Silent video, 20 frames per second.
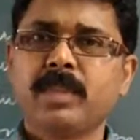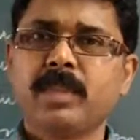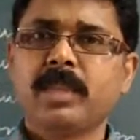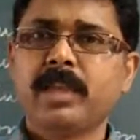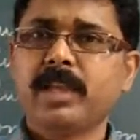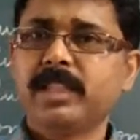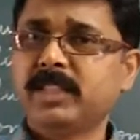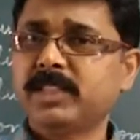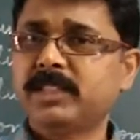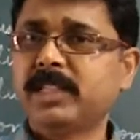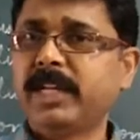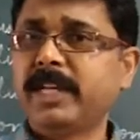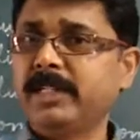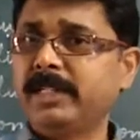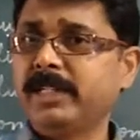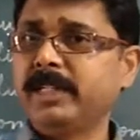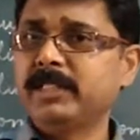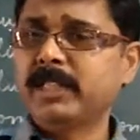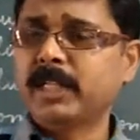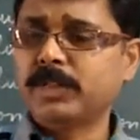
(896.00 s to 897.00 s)
And the
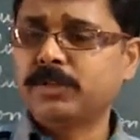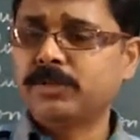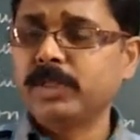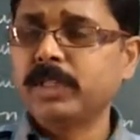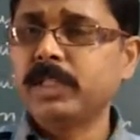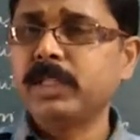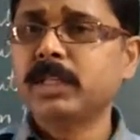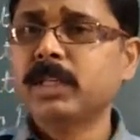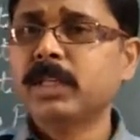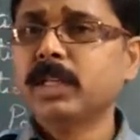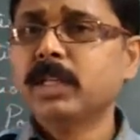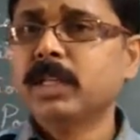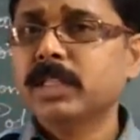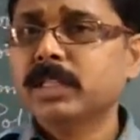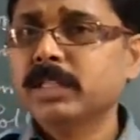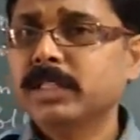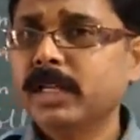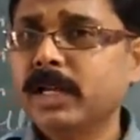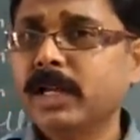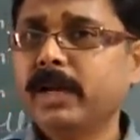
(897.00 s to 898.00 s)
scientists actually,
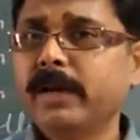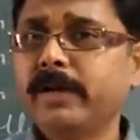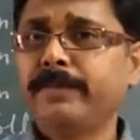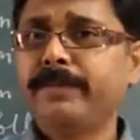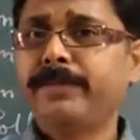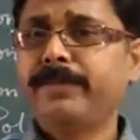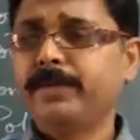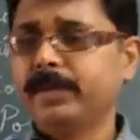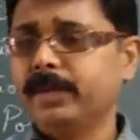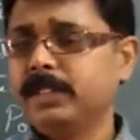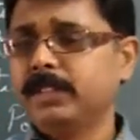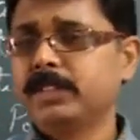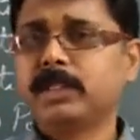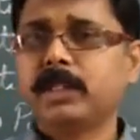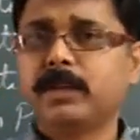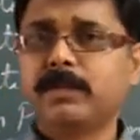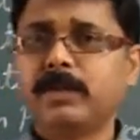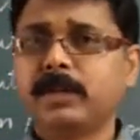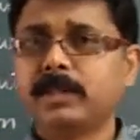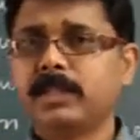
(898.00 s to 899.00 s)
they have
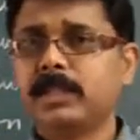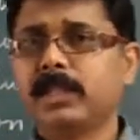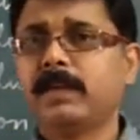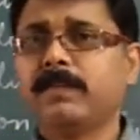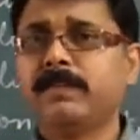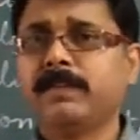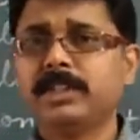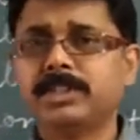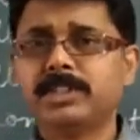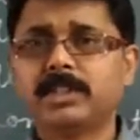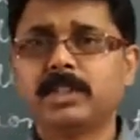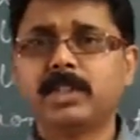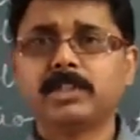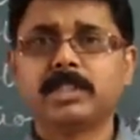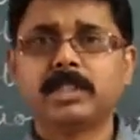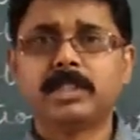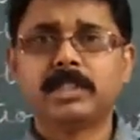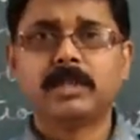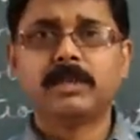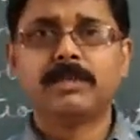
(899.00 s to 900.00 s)
discovered, they have
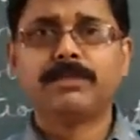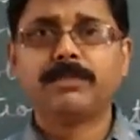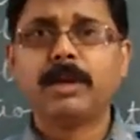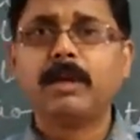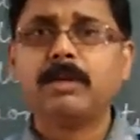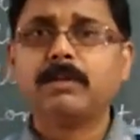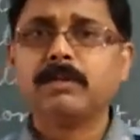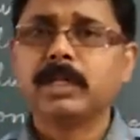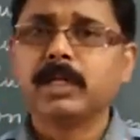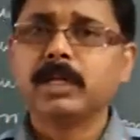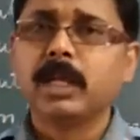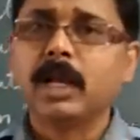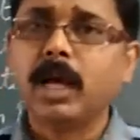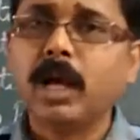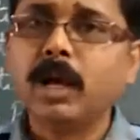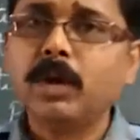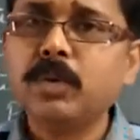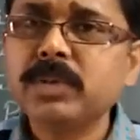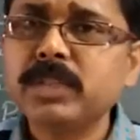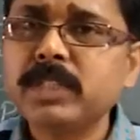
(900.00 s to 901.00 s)
researched and they have found that
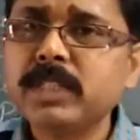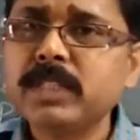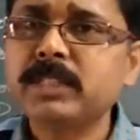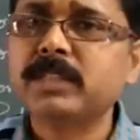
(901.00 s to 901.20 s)
how these